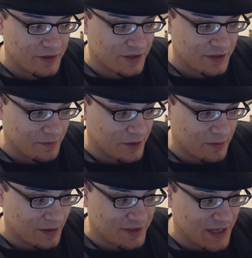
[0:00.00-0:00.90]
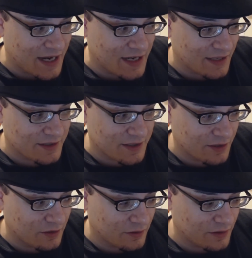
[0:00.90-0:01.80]
He says something about standing
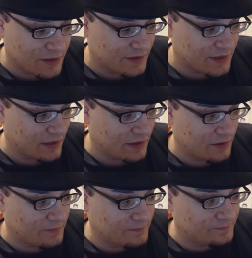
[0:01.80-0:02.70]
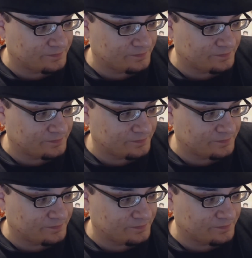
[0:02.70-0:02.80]
still. Hold on a second here.